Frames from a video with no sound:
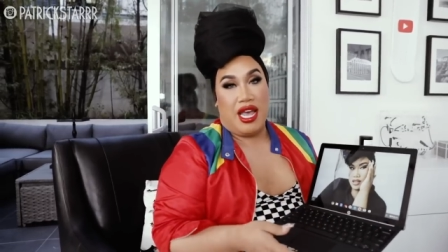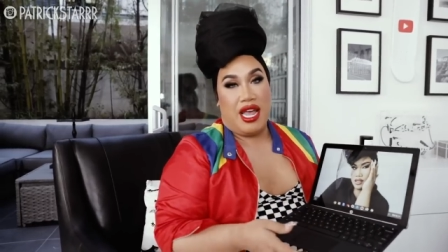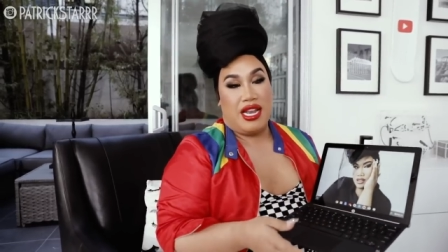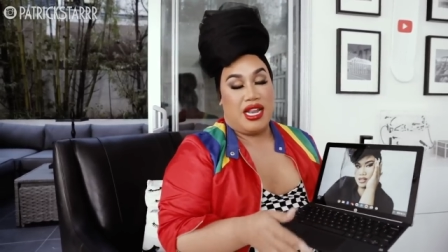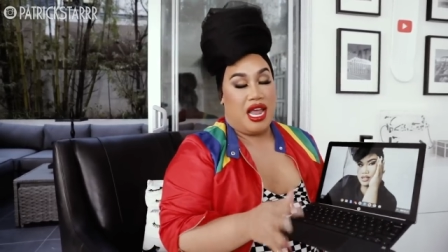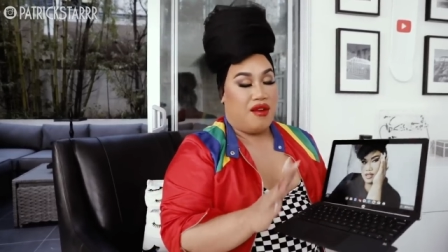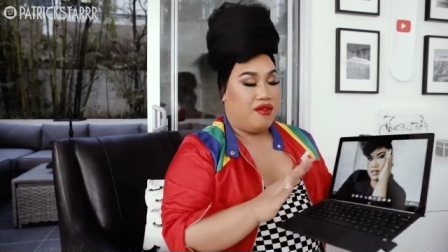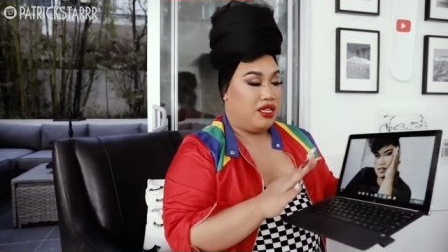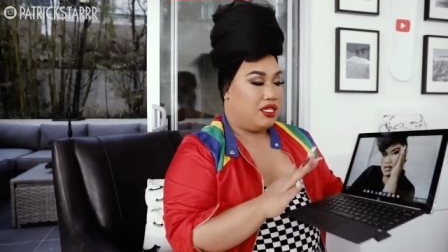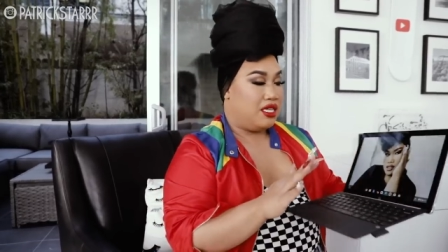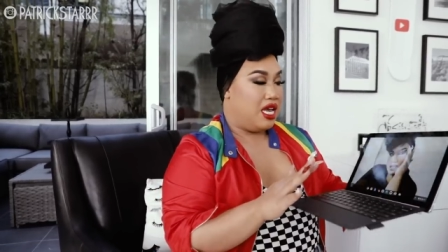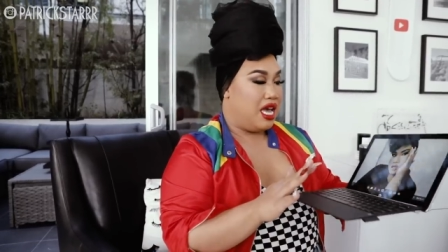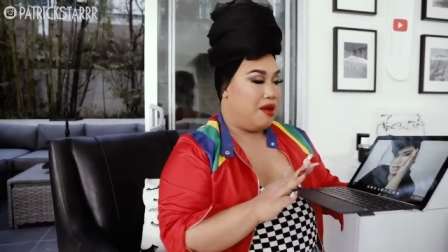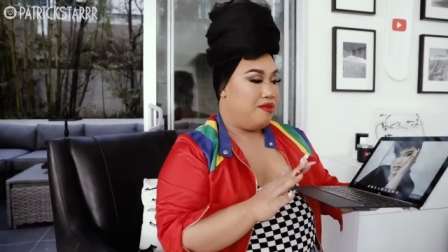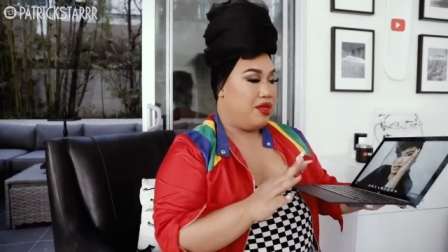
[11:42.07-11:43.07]
and every
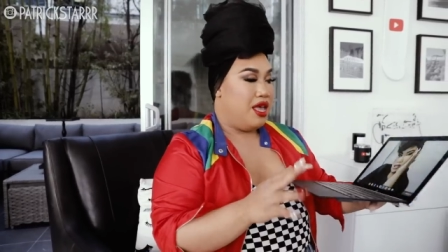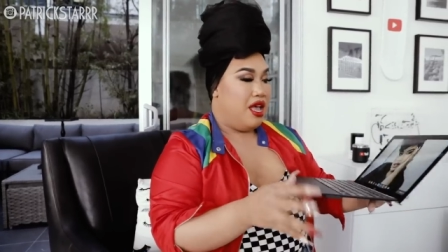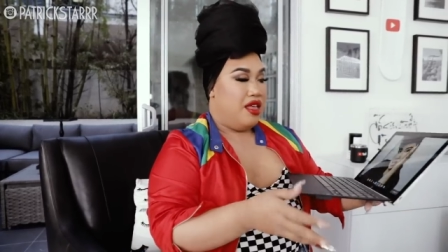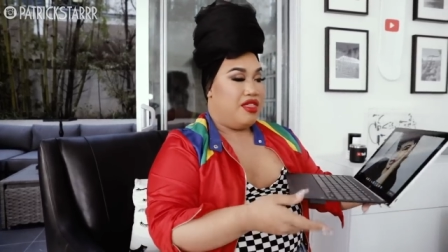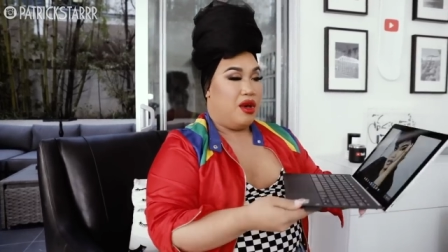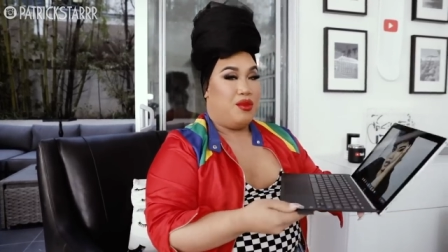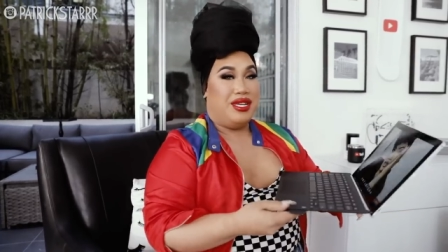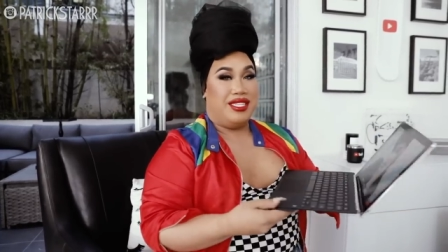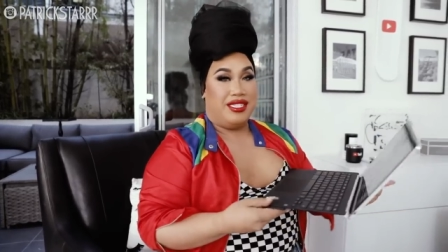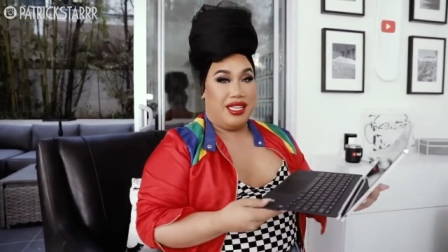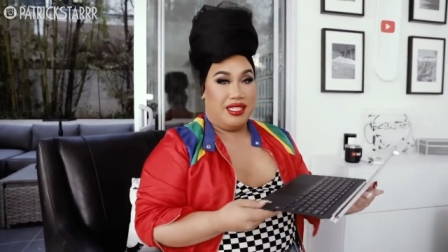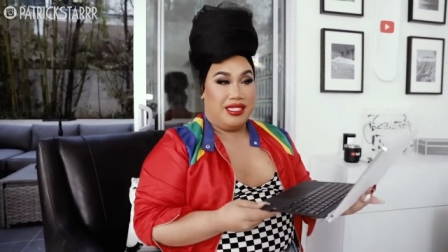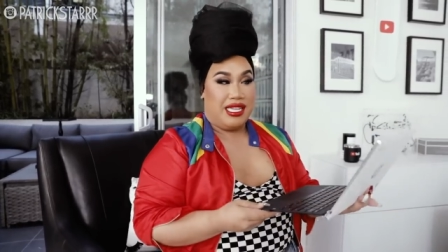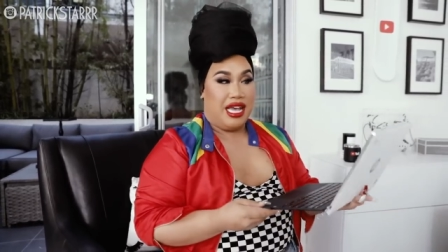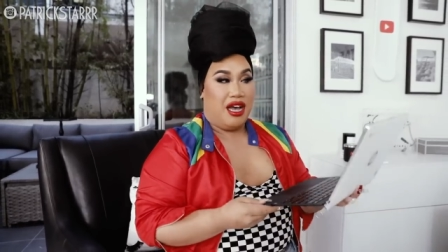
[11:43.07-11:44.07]
time that we
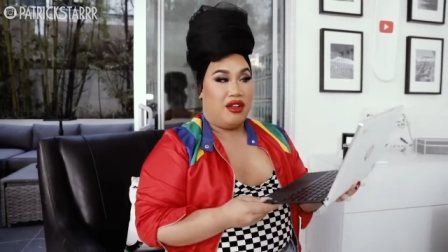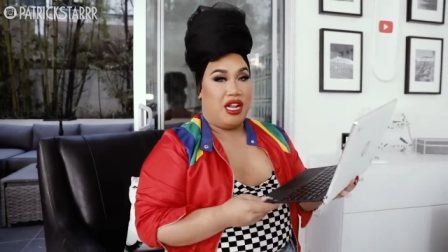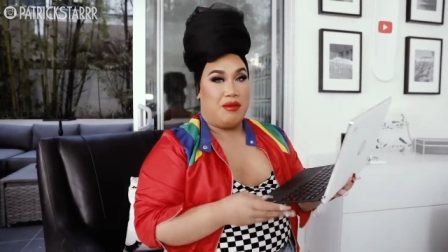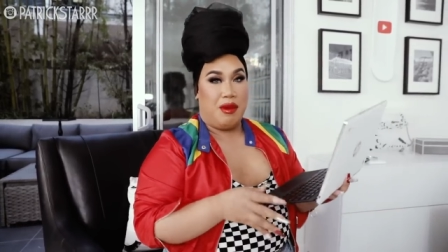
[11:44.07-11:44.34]
sit down,